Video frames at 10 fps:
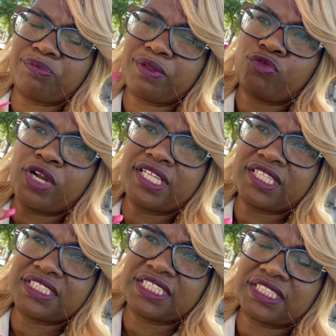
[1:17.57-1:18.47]
one of the
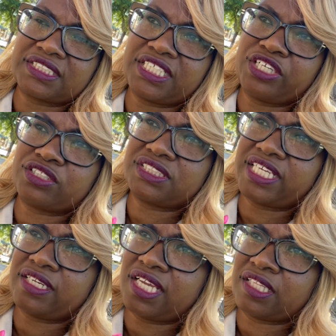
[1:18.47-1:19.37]
things that the CEO
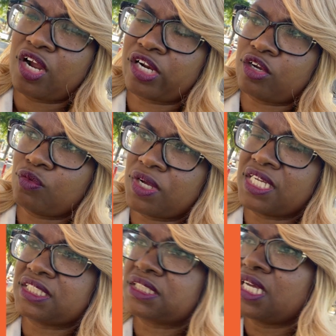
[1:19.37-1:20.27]
said in the article
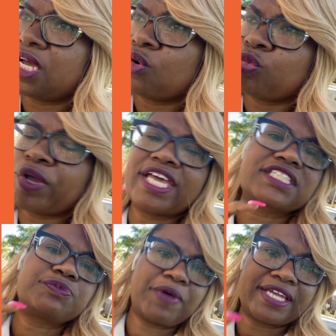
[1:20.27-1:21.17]
was we
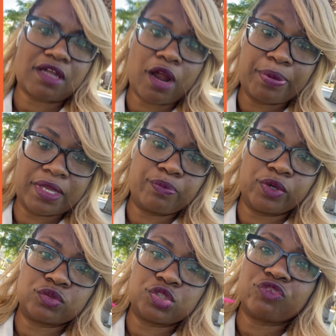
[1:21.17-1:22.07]
expect our
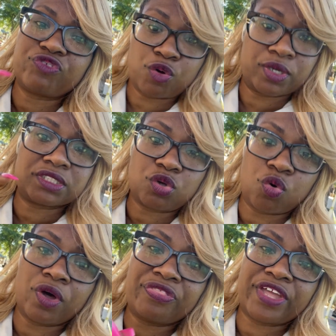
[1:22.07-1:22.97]
people to focus
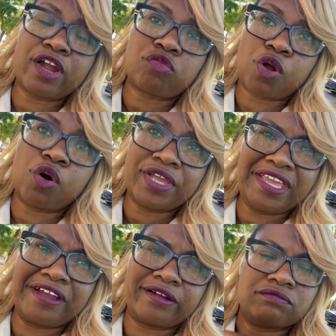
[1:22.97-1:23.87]
on their role
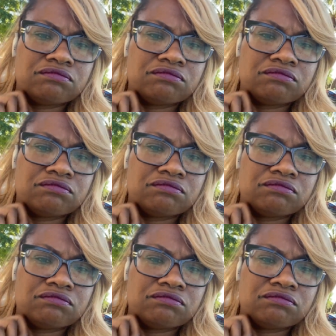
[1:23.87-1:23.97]
here.